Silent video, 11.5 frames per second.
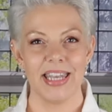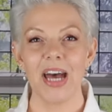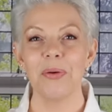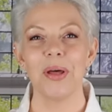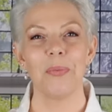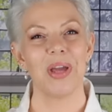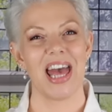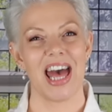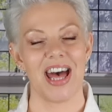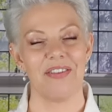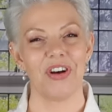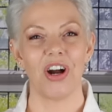Now that we
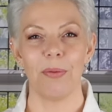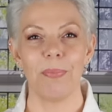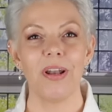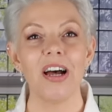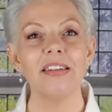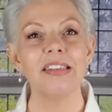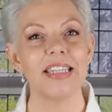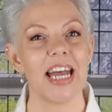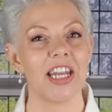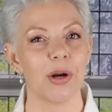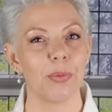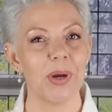have our plants
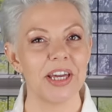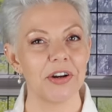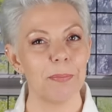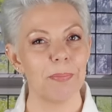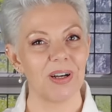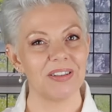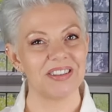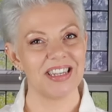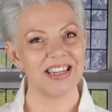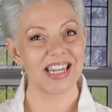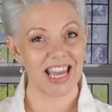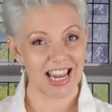and our wicker
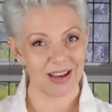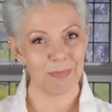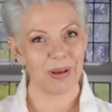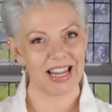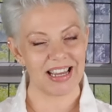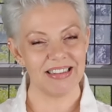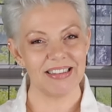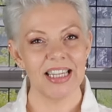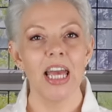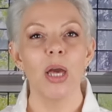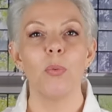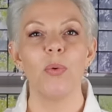basket in place,
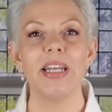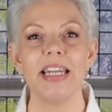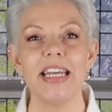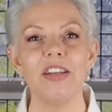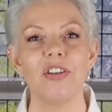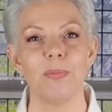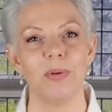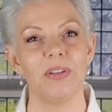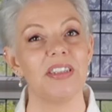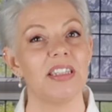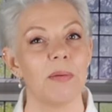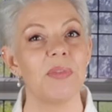we need to put
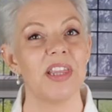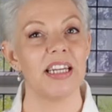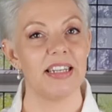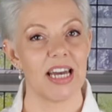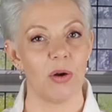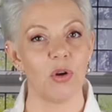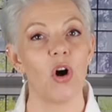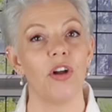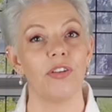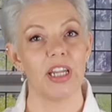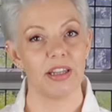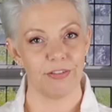something down
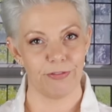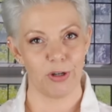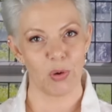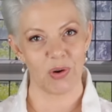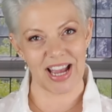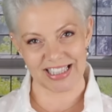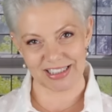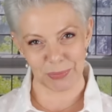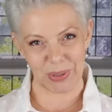on the floor as